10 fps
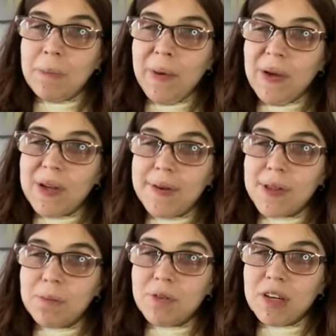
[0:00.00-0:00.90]
But
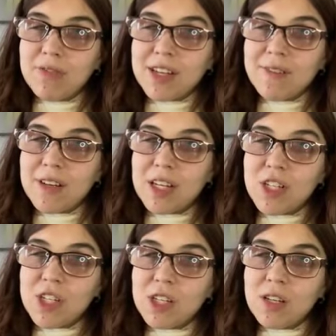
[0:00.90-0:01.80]
here's a brief
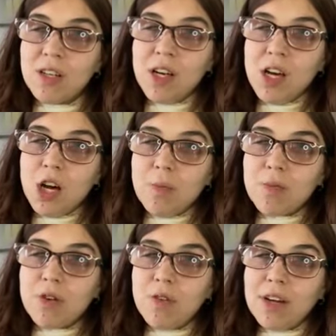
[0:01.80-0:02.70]
definition. A
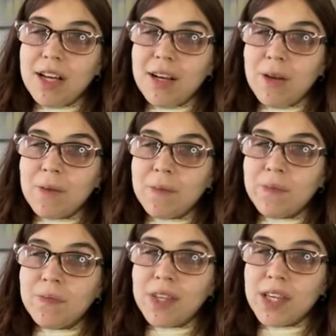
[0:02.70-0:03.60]
pronoun
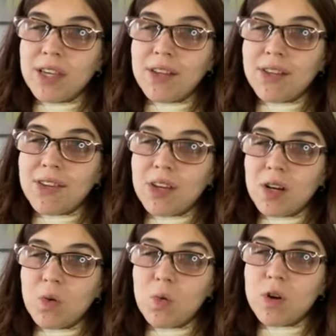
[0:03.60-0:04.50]
is
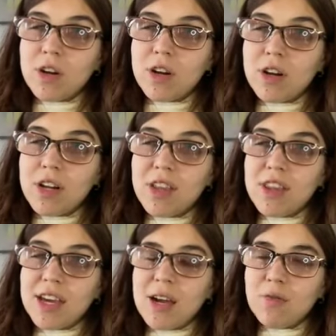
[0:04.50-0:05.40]
a word
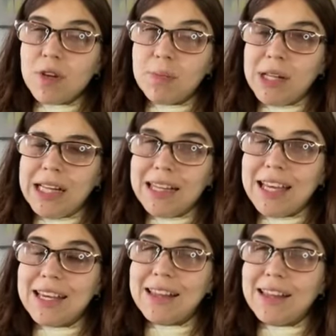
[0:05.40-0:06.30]
that
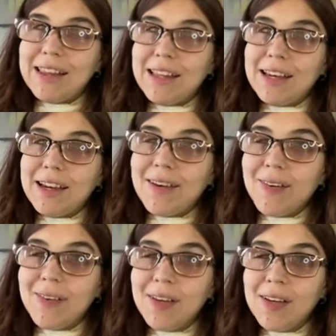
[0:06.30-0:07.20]
replaces a
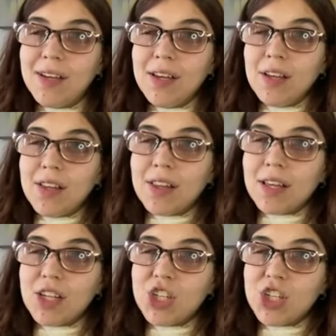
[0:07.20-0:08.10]
noun,
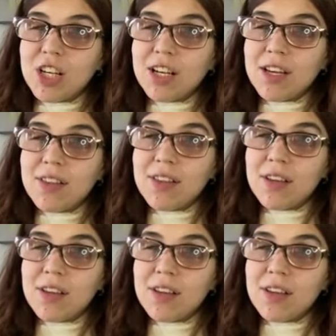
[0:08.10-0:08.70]
such as